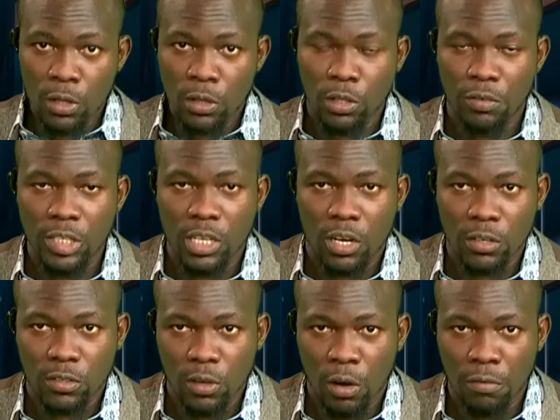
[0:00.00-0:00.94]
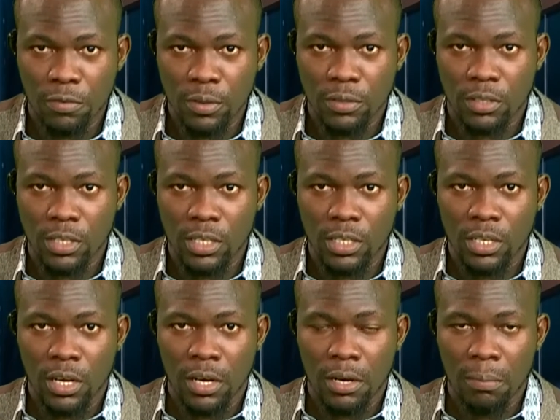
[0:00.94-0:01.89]
During the course of the
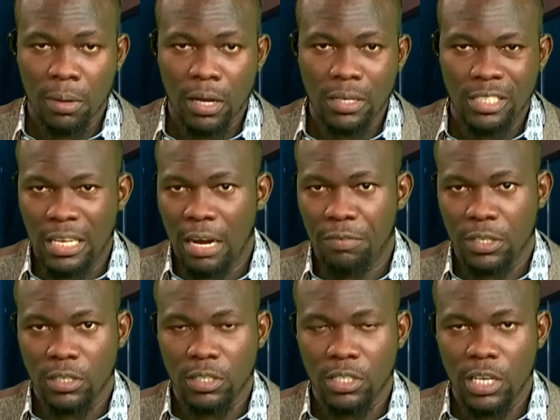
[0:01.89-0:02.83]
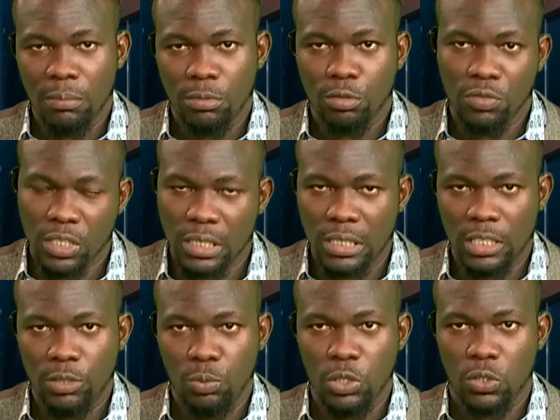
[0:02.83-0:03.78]
African Games,
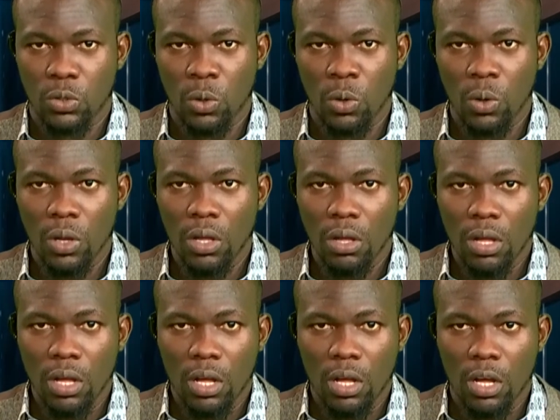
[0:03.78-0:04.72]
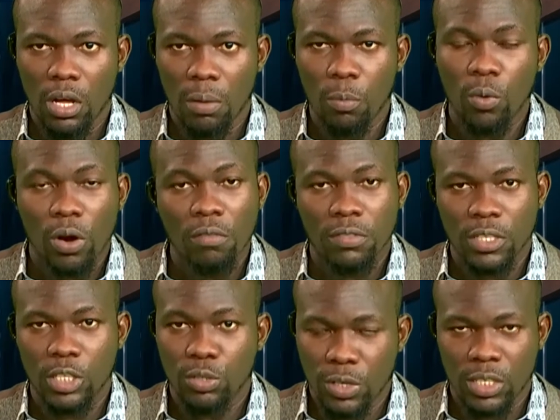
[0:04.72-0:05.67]
recently we saw one of the
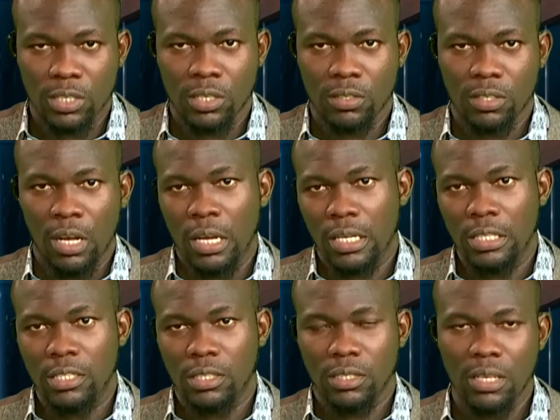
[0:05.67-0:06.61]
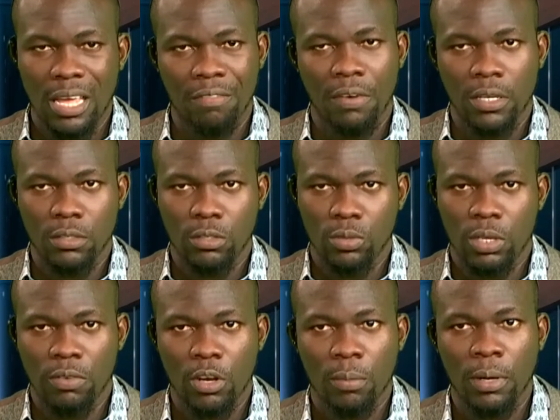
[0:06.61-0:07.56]
greatest athletes ever to
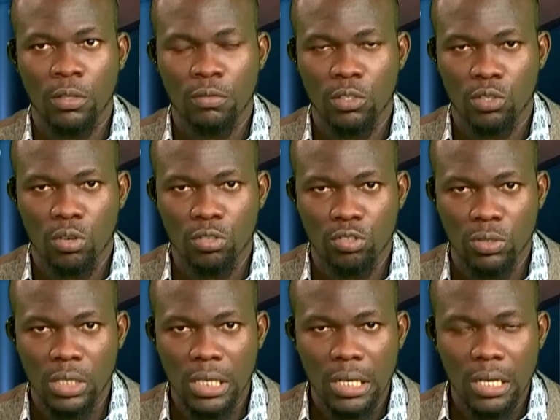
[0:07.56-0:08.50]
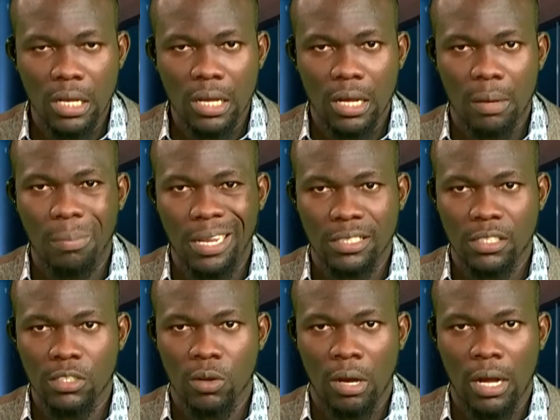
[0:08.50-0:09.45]
ever come out of this country,
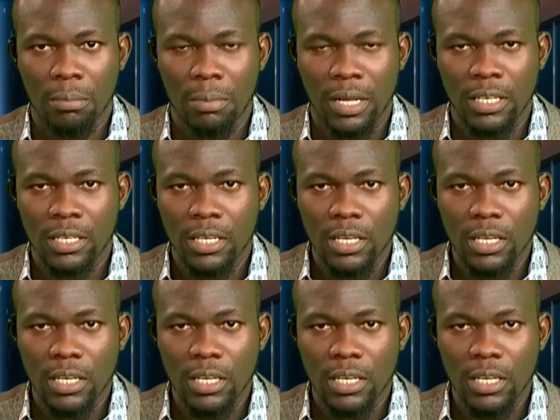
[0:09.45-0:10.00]
Blessing Ohagbare.